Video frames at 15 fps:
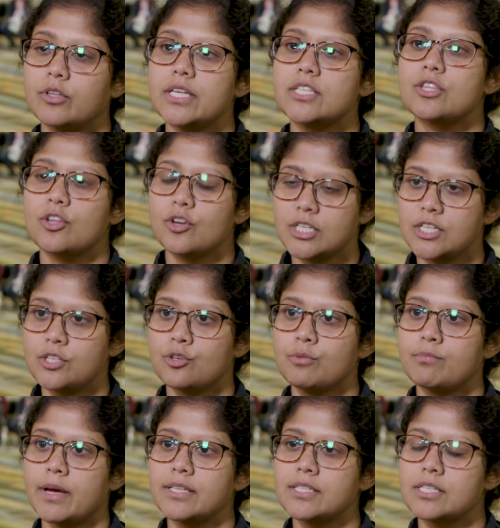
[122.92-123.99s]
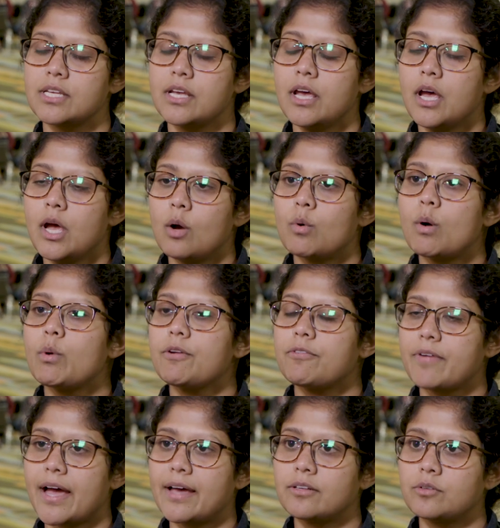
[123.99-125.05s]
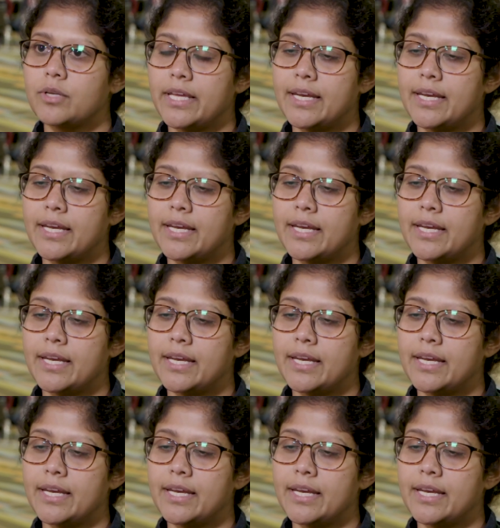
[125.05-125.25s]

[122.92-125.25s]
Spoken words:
is 32 months. What we found